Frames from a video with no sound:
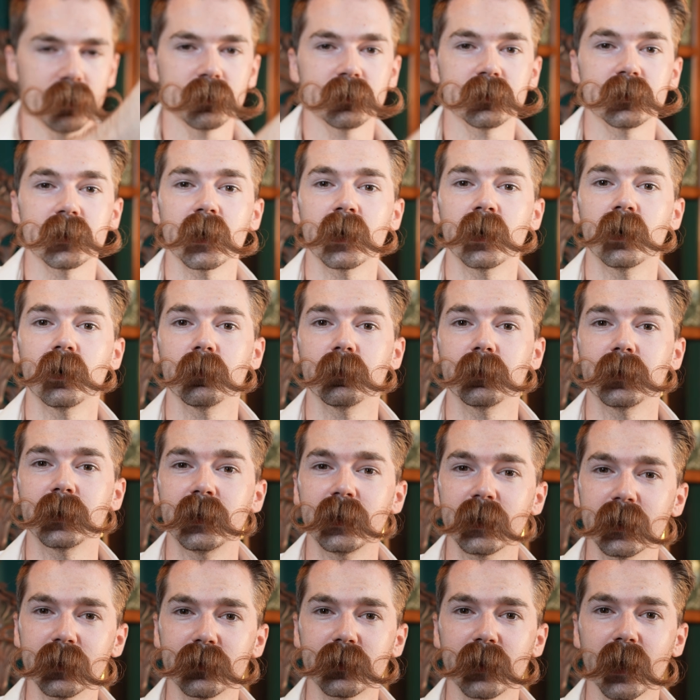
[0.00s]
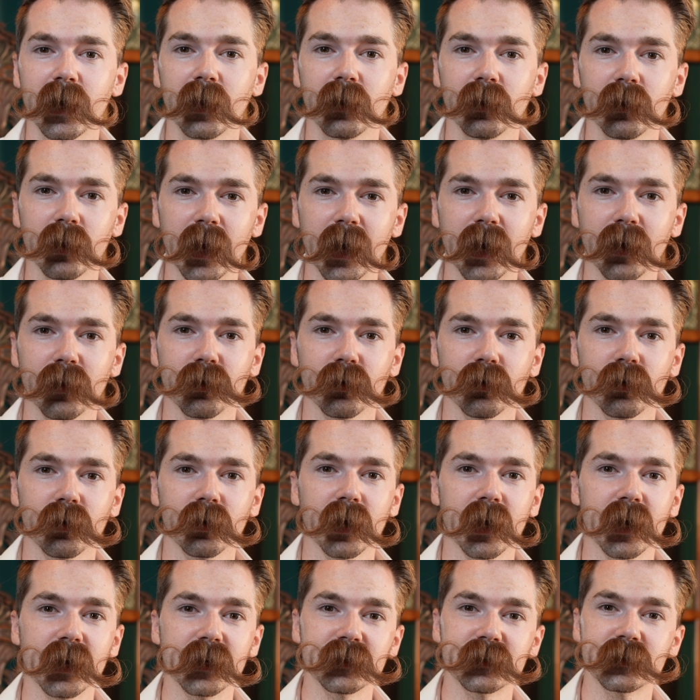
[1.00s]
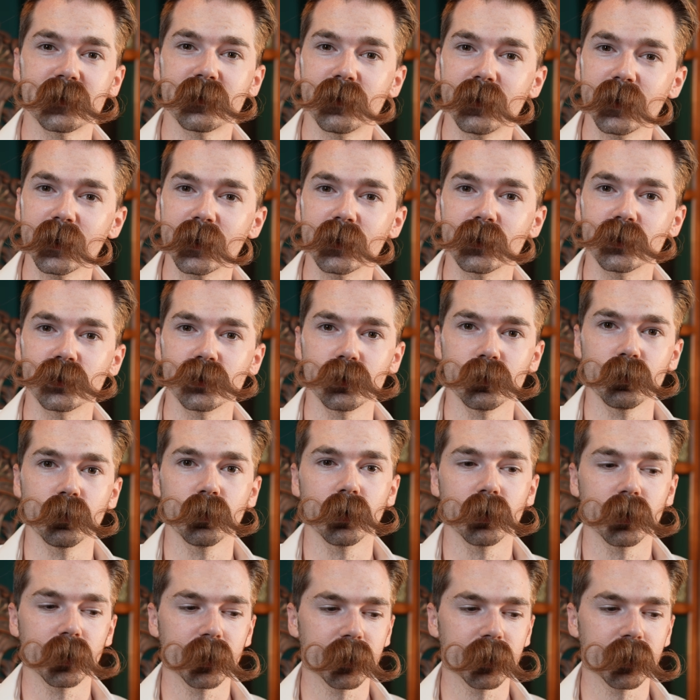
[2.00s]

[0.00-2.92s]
to help get that lather as thick as you want